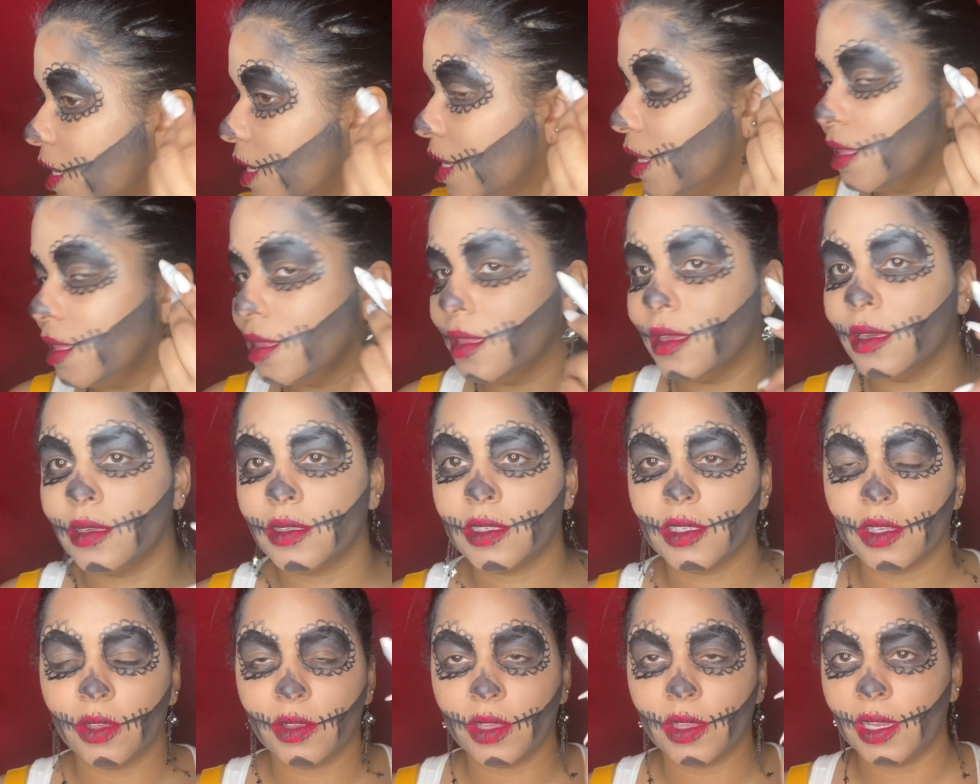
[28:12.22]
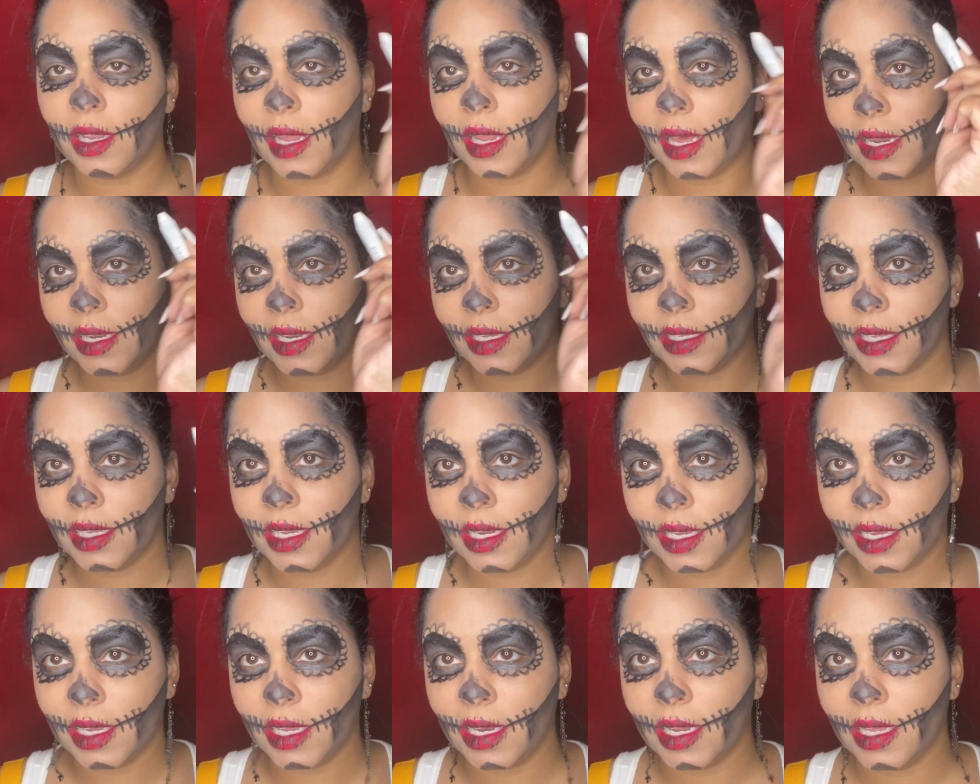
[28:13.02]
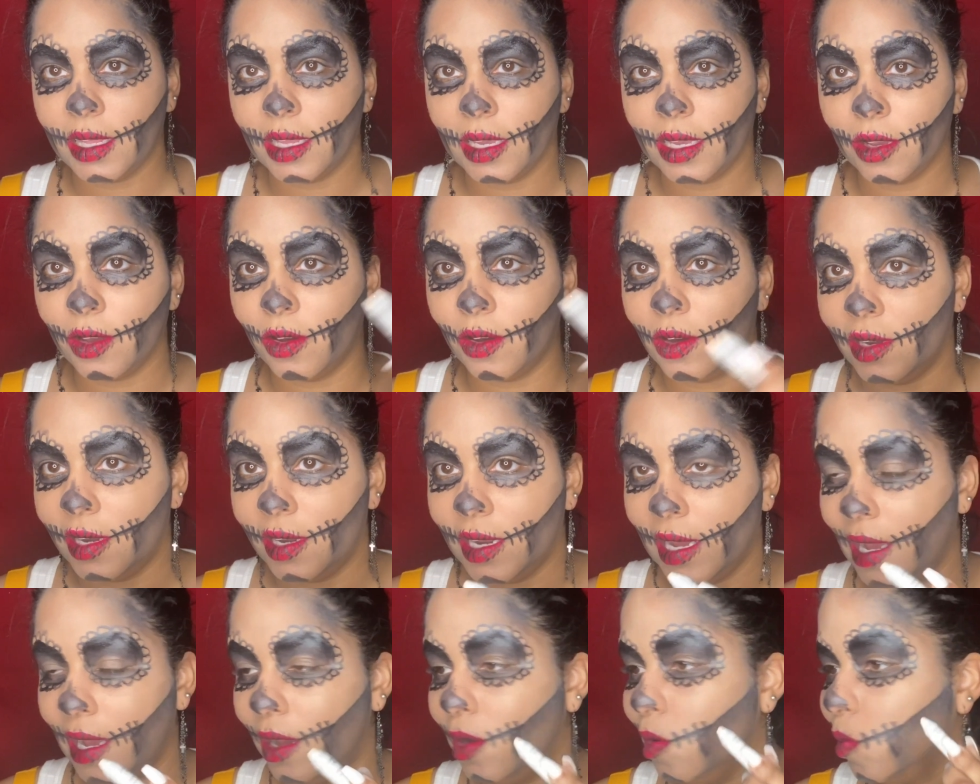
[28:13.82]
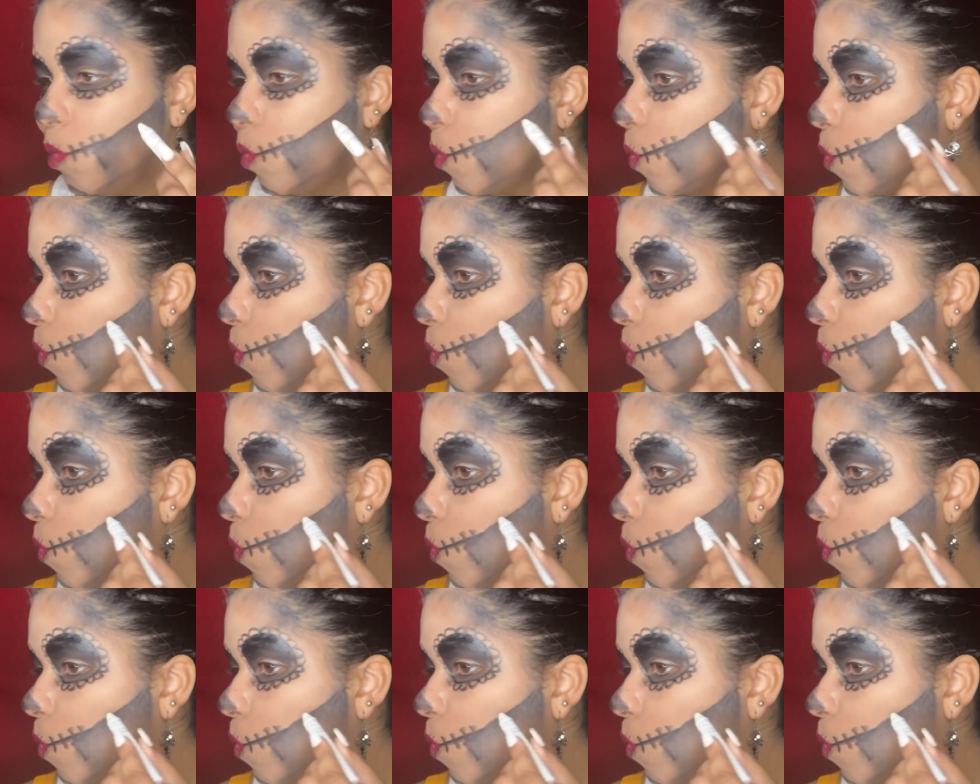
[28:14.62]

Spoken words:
and so the light is hitting it and then going down.